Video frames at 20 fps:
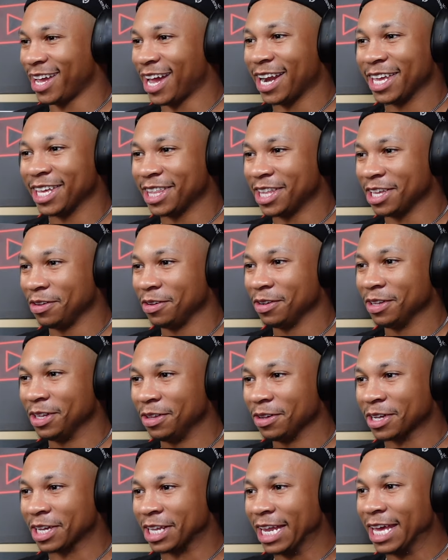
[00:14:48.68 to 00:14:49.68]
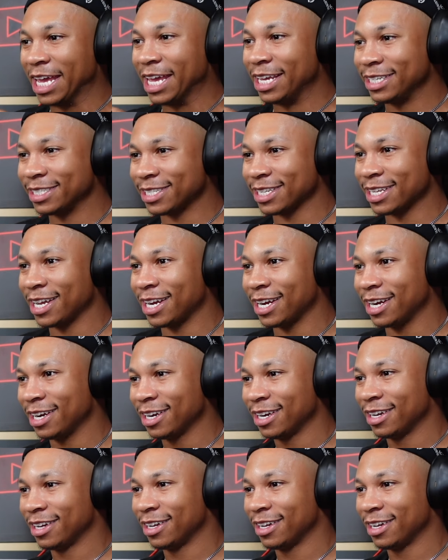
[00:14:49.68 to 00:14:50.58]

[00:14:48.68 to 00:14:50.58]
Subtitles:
Gotta get the little clangs in there.